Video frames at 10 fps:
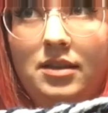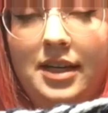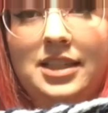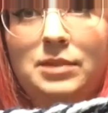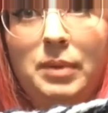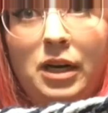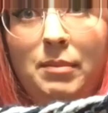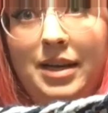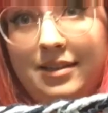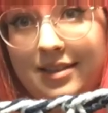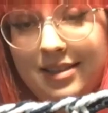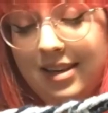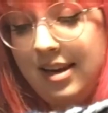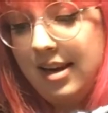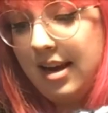experiment
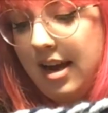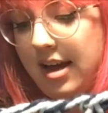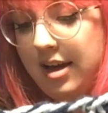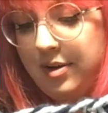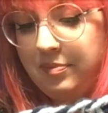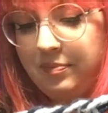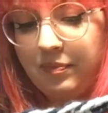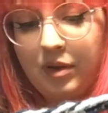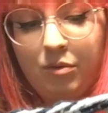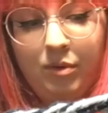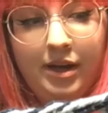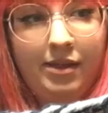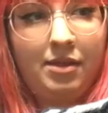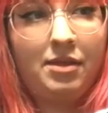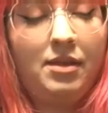with
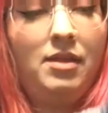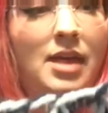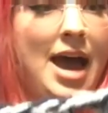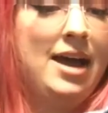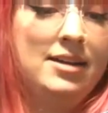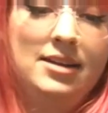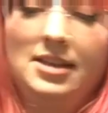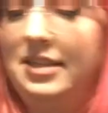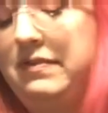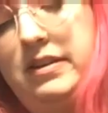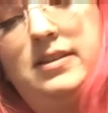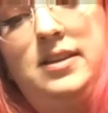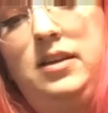the different,